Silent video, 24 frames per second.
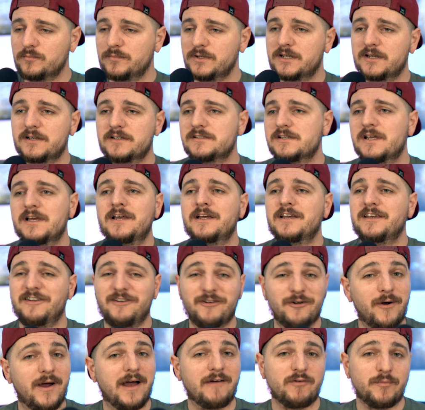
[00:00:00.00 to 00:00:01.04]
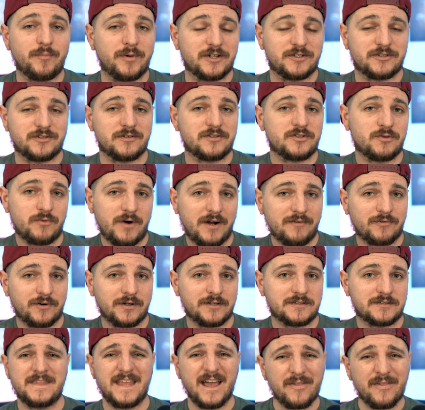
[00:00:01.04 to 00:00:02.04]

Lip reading: because you don't have a picture to reference.